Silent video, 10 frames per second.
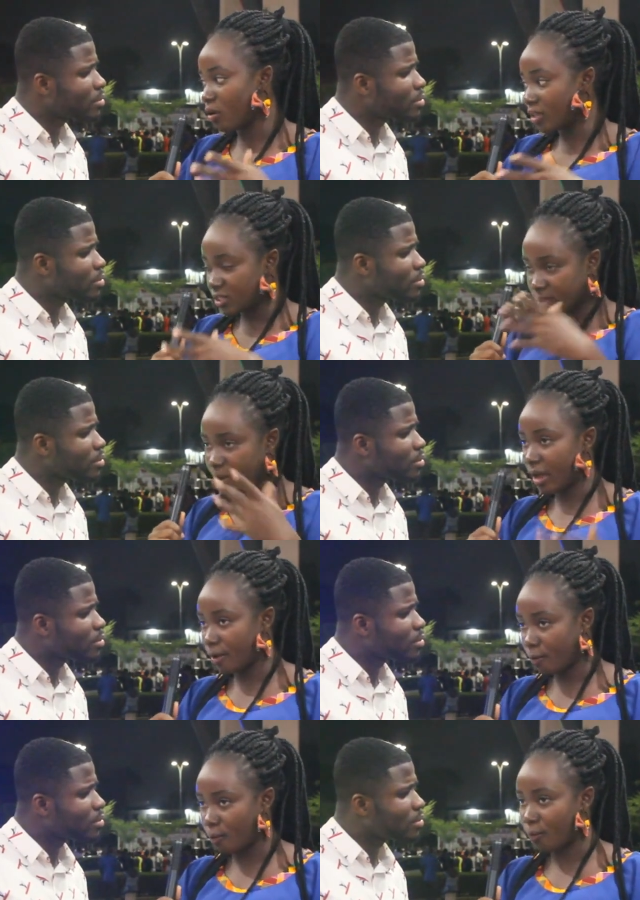Speaker 1: or
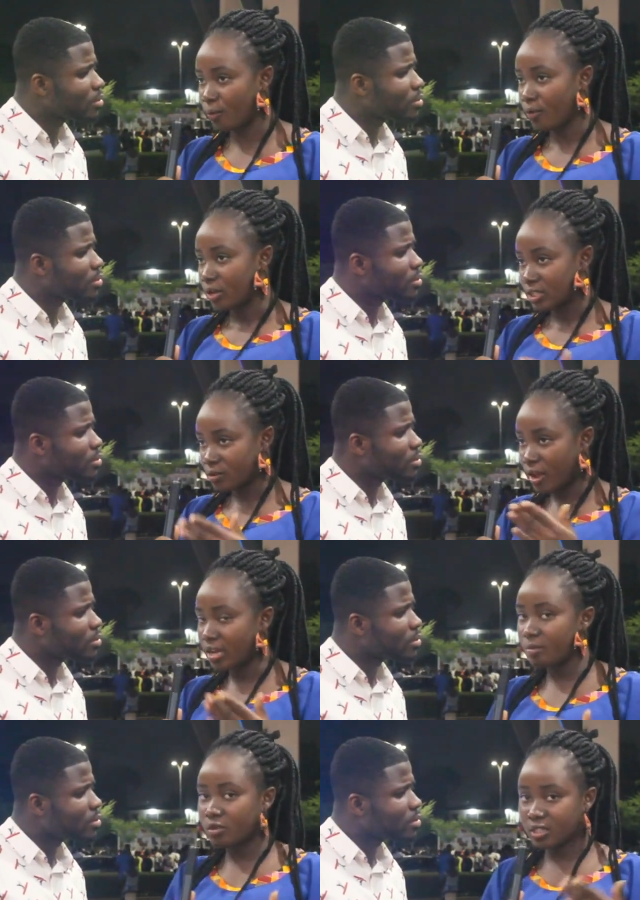inspire. So no
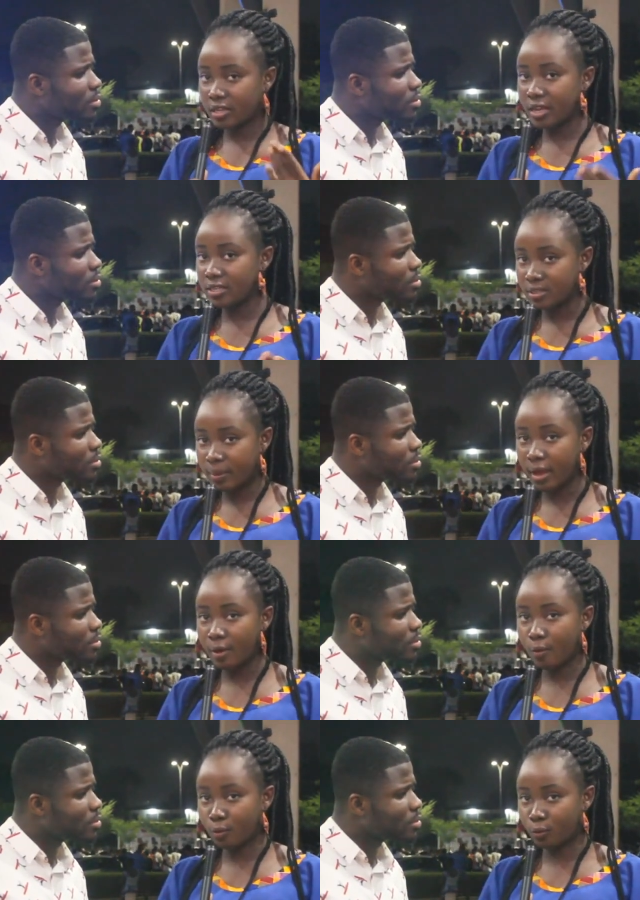any music can
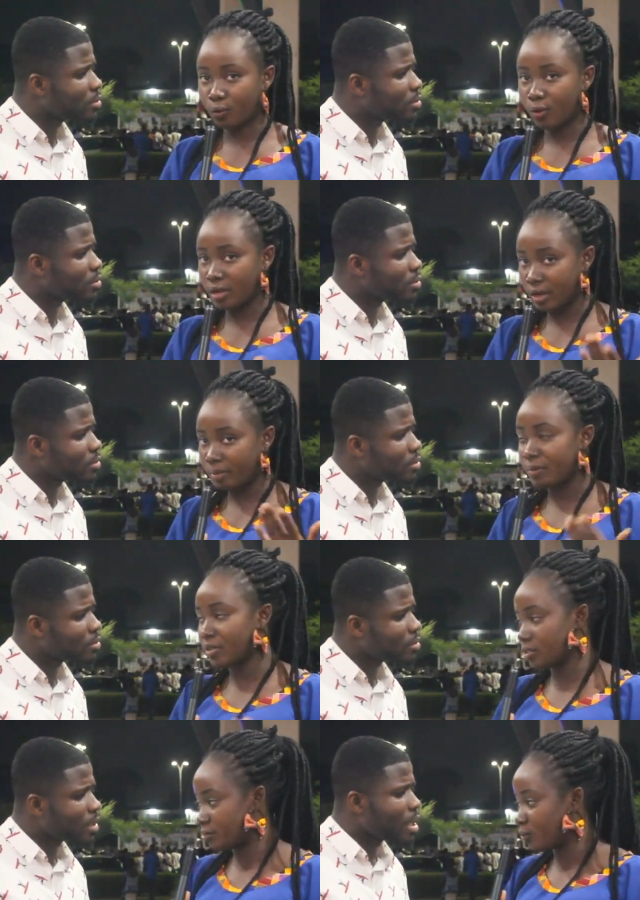inspire no. And
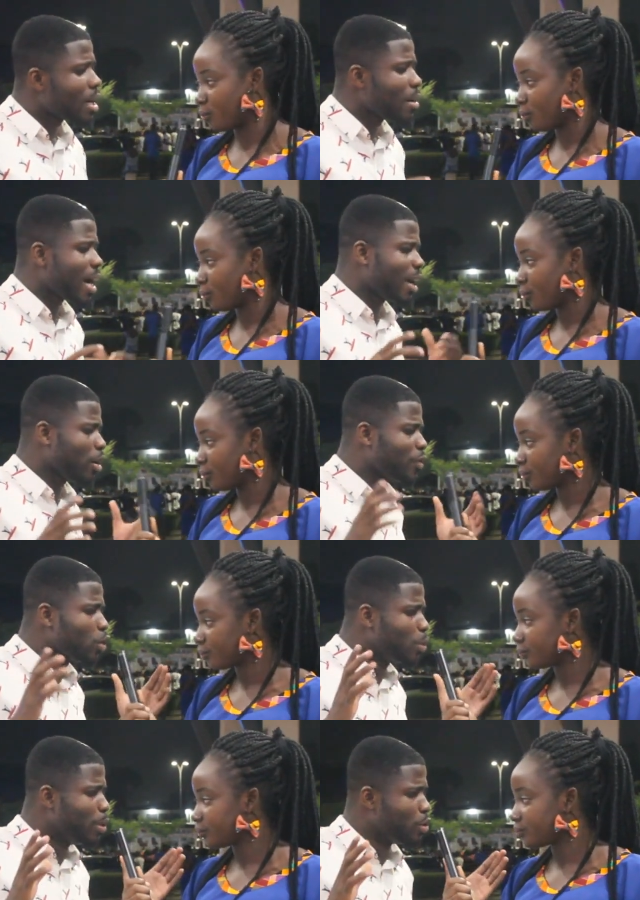I
Speaker 2: I love
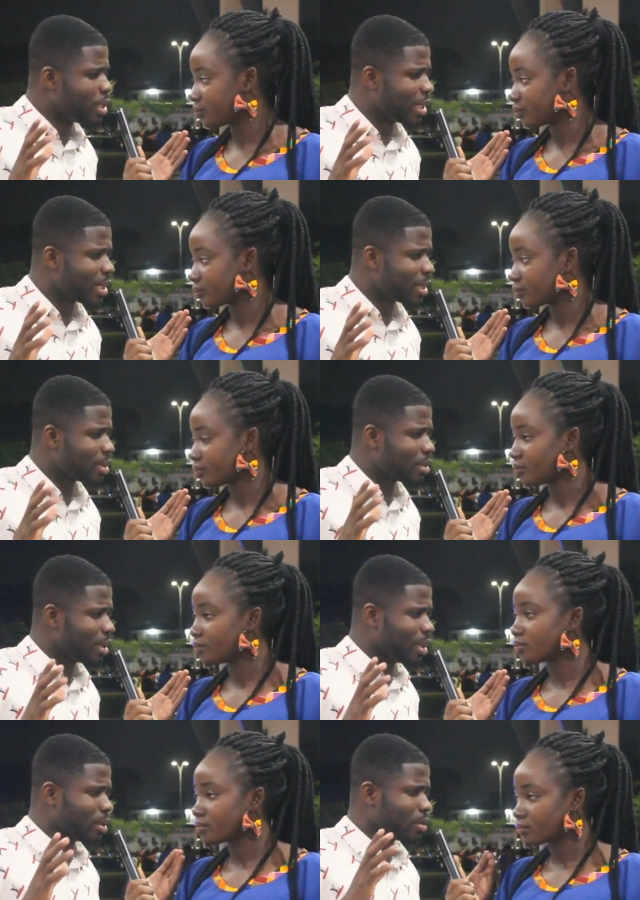good music
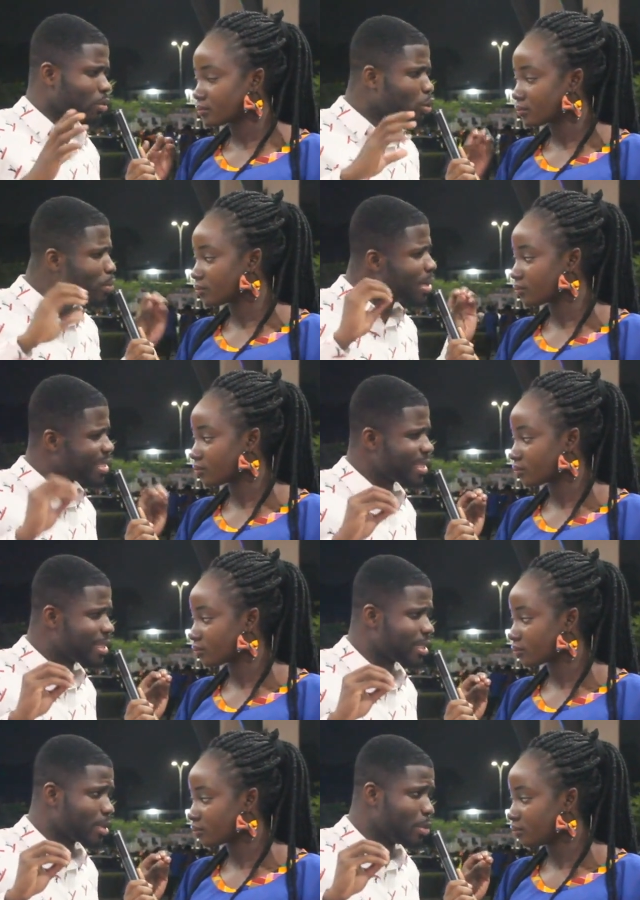and good
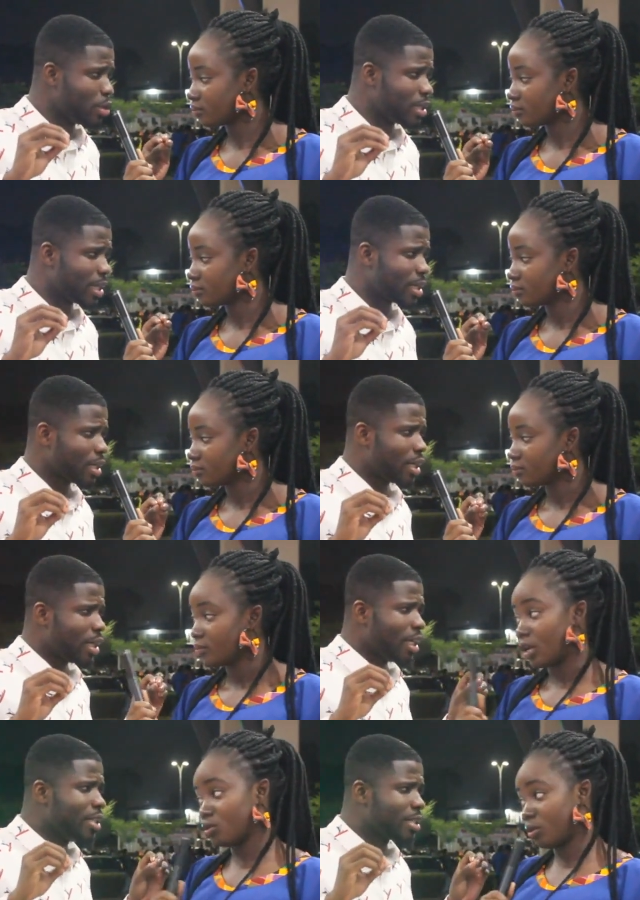messages in music.
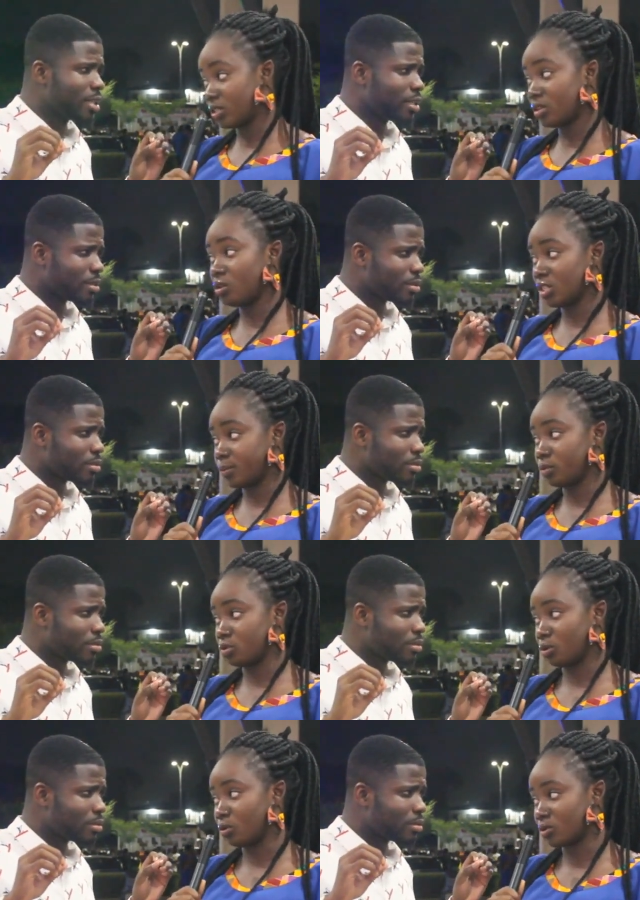
Speaker 1: And no, is it gospel
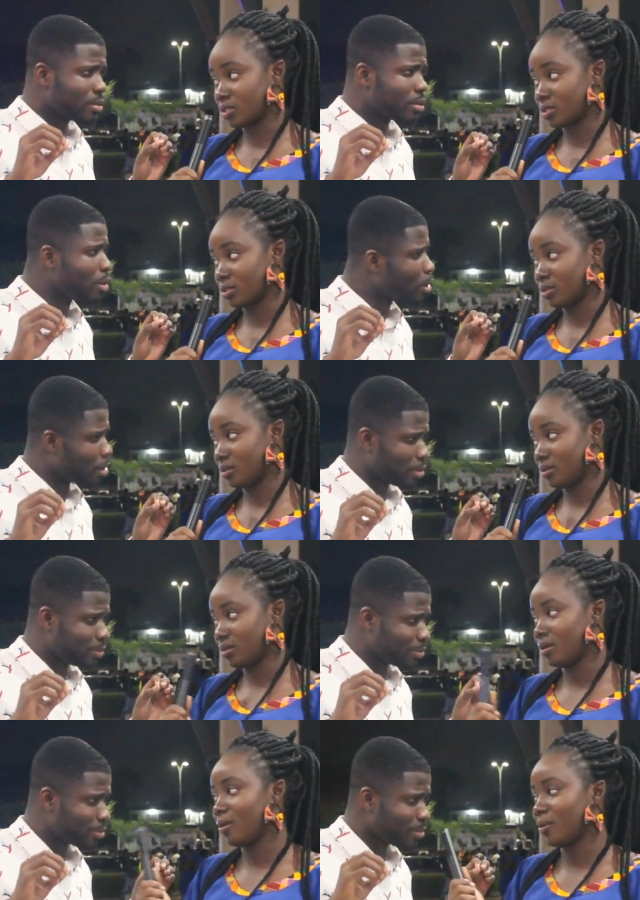songs? No, no.